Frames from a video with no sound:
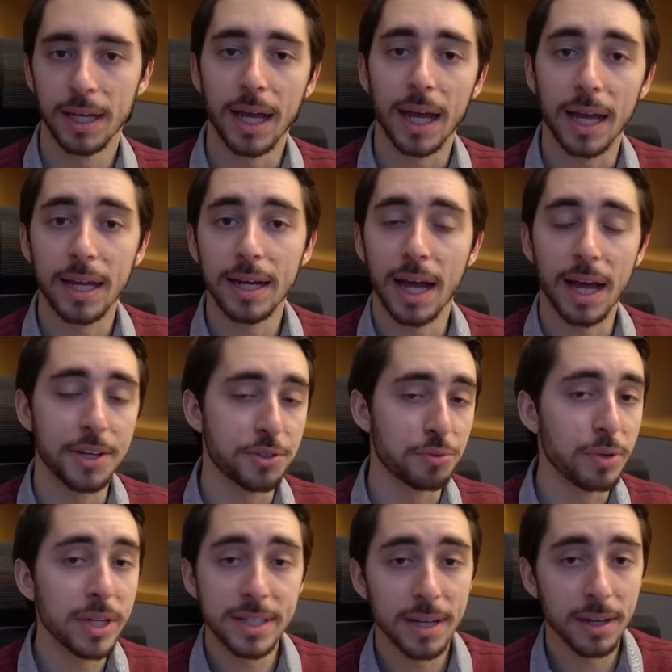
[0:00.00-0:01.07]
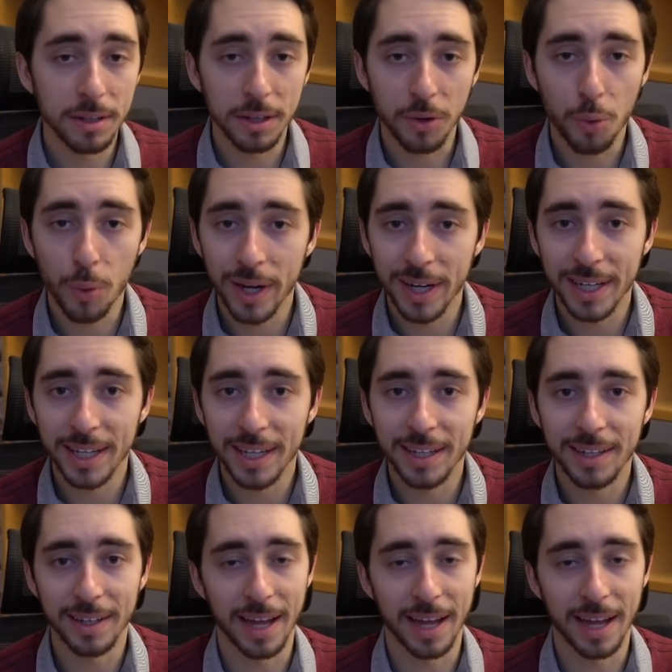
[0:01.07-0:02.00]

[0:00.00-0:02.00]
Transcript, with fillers: And as retail liquidity